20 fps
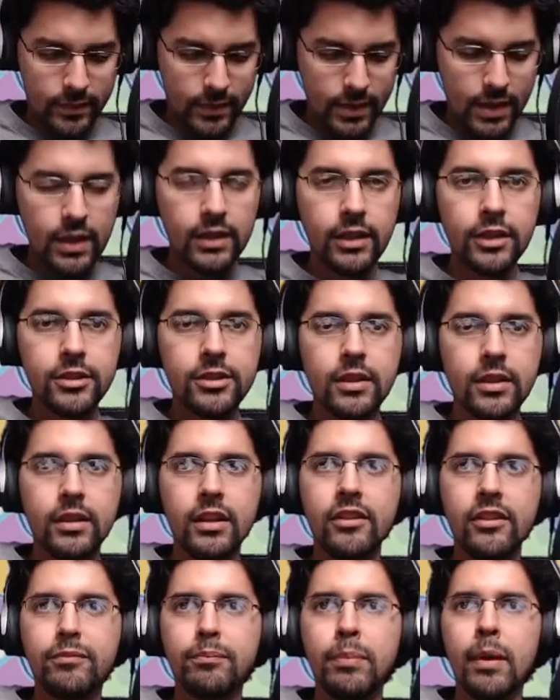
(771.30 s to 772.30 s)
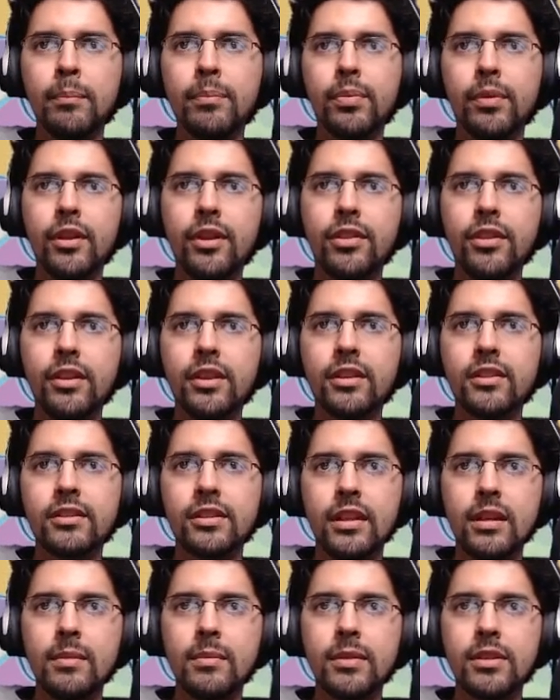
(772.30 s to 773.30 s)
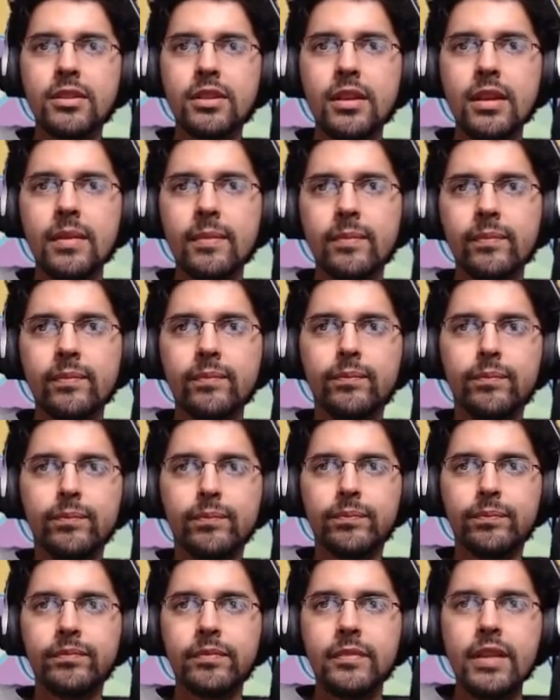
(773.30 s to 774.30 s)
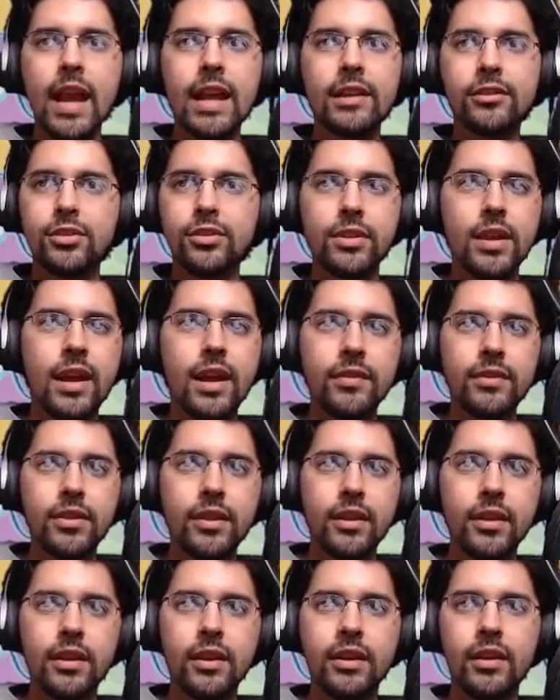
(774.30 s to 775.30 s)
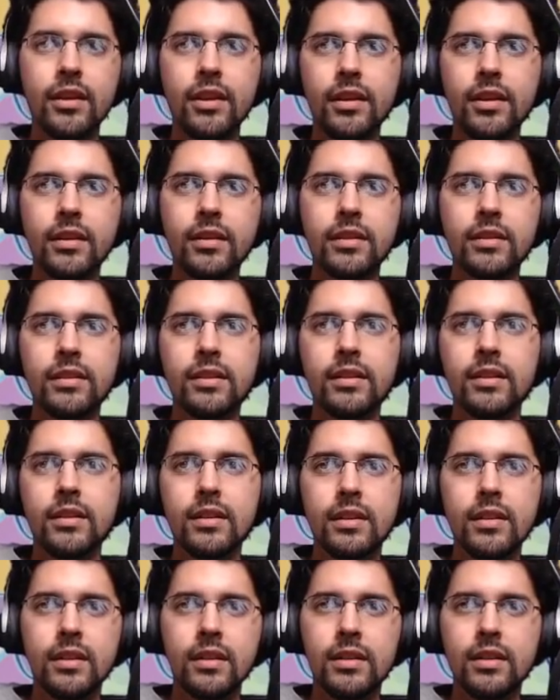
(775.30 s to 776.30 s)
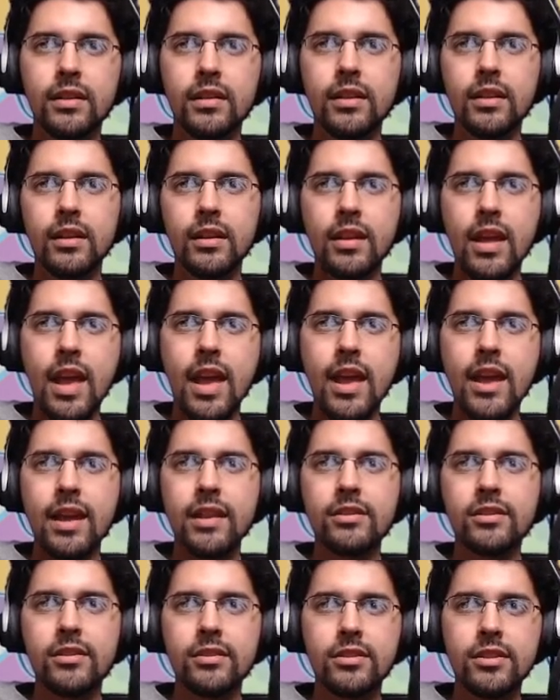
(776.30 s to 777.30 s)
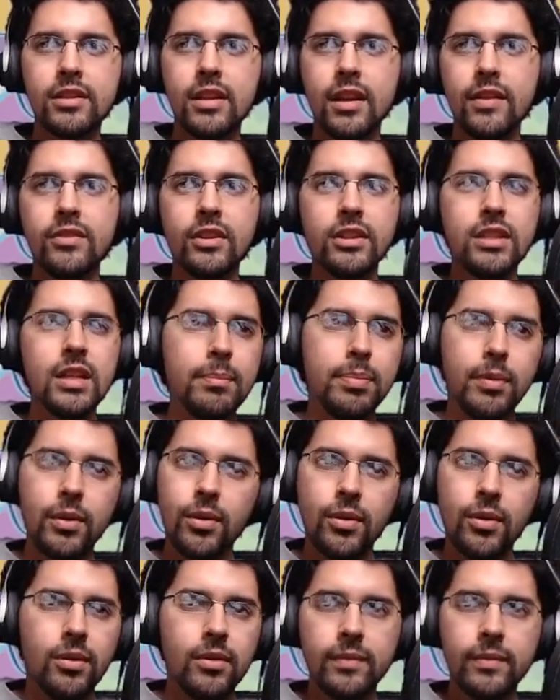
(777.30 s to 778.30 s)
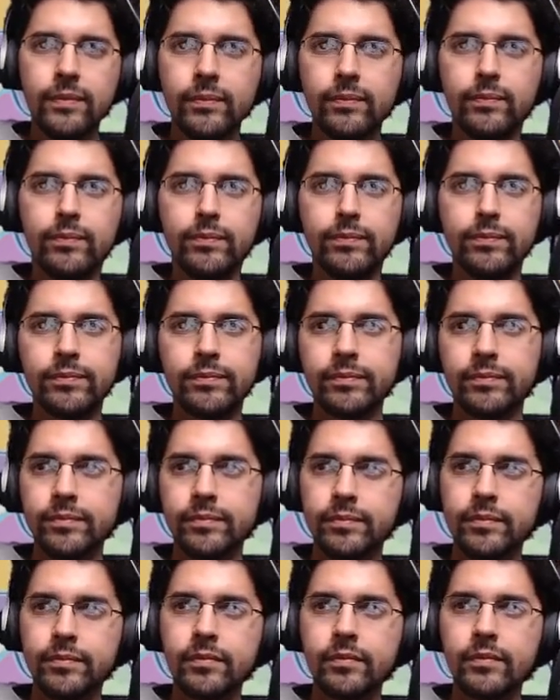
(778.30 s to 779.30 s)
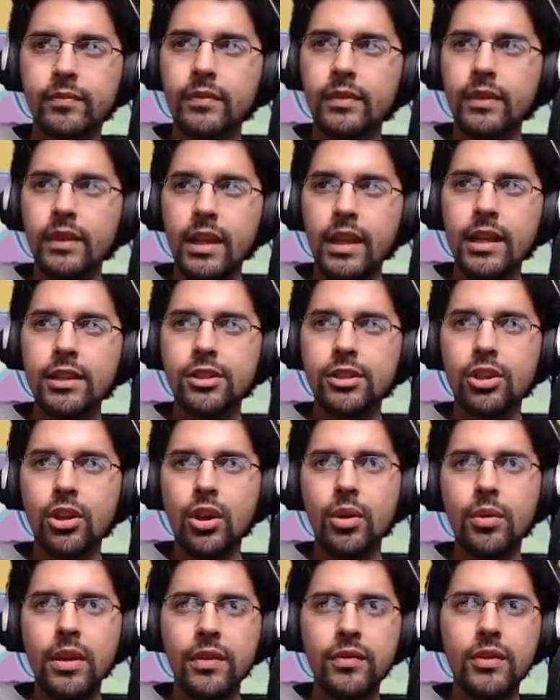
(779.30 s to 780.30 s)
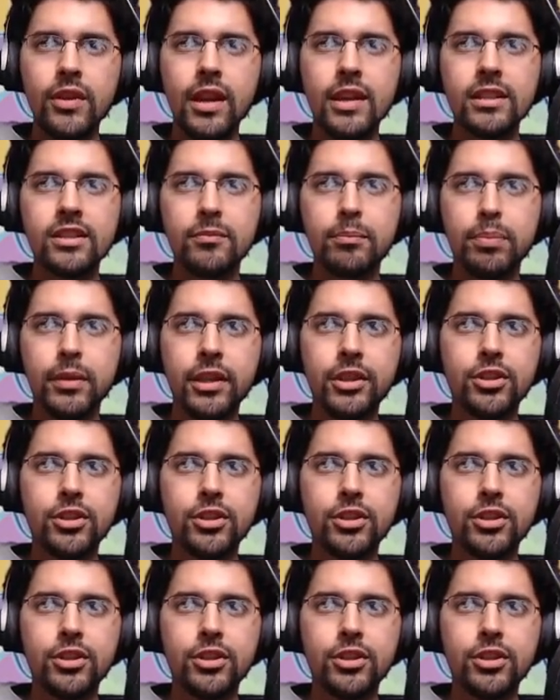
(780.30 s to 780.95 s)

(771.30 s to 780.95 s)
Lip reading: Let's see, left bumper I think is intimacy. Yeah, and so you have the hands and stuff, the typical. And so if you guys have played